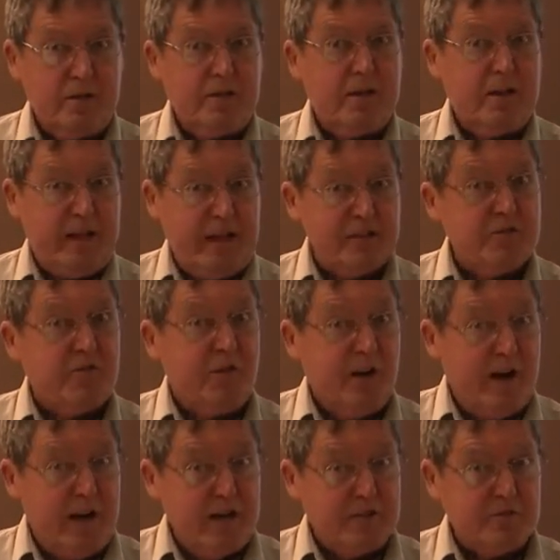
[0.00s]
And that's
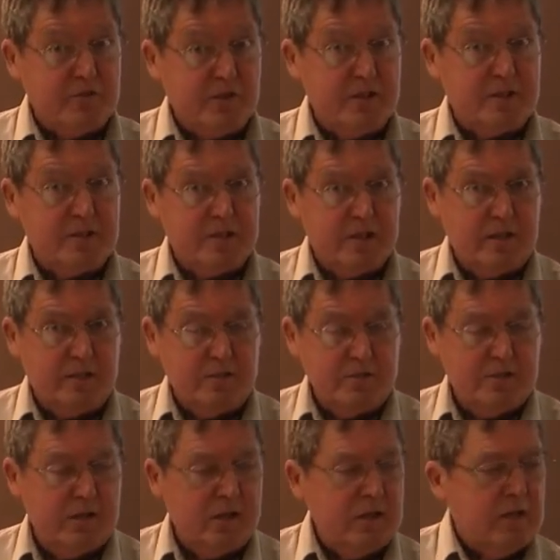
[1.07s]
fine as far as it
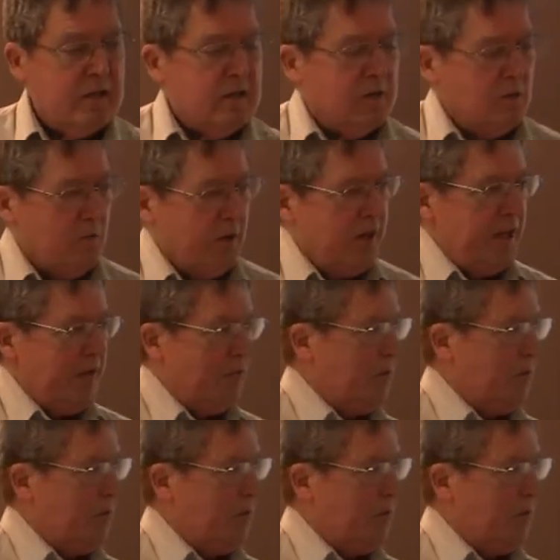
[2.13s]
goes. What he